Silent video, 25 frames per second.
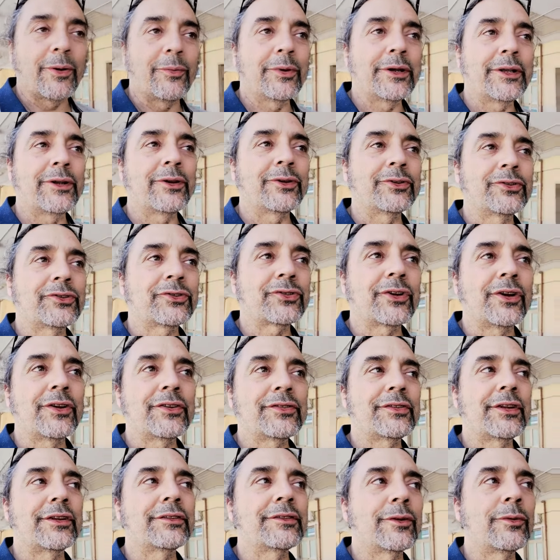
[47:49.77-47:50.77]
but we don't
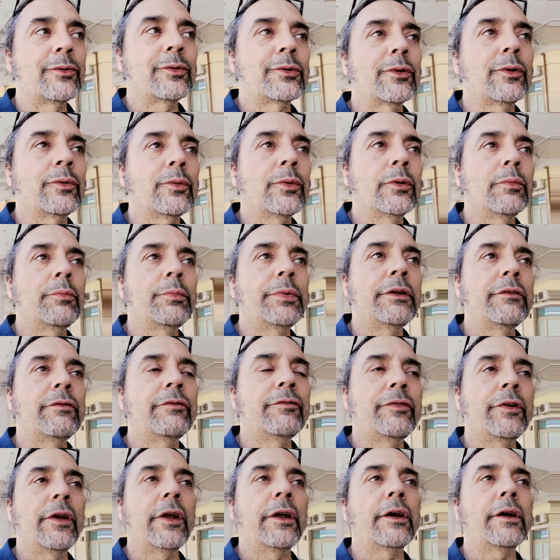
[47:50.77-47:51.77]
trust that the world will be
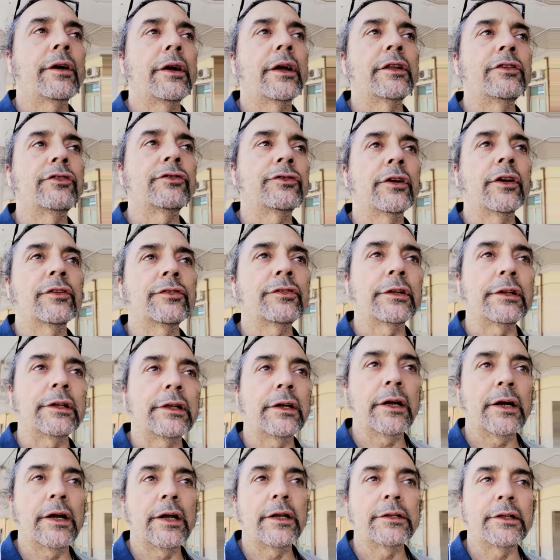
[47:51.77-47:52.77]
fair and just
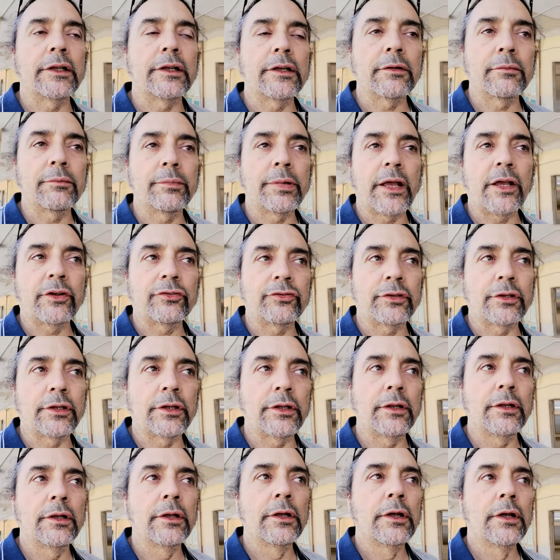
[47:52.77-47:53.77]
and kind and
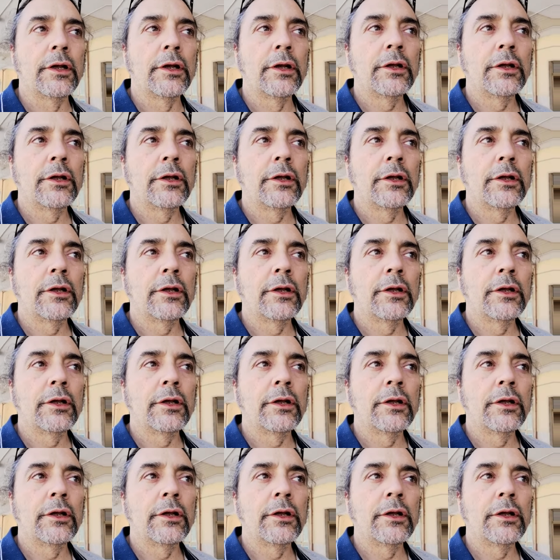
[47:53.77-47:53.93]
compassionate